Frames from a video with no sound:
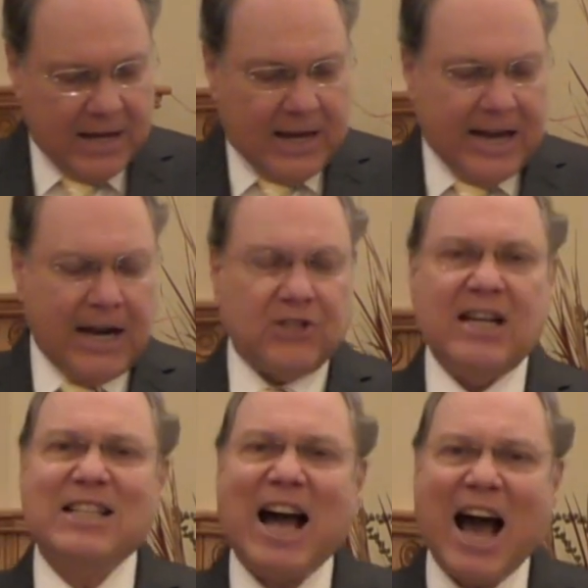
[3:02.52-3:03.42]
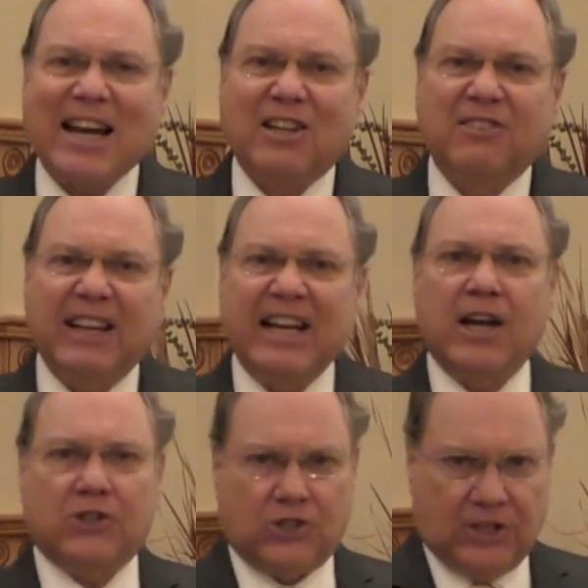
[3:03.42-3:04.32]
It is entitled The
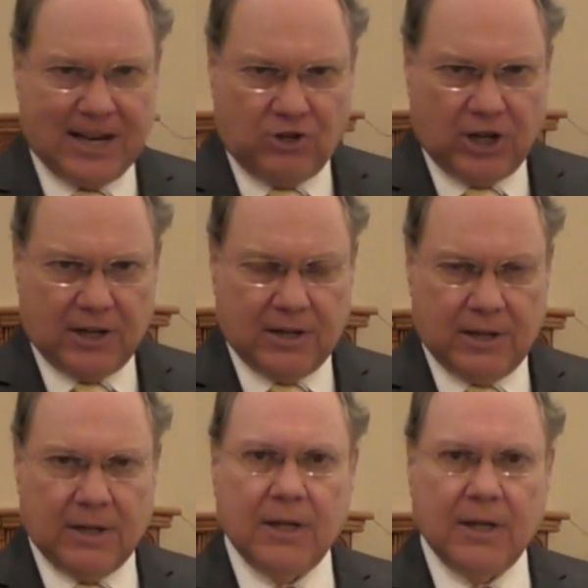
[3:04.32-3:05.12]
Ascension.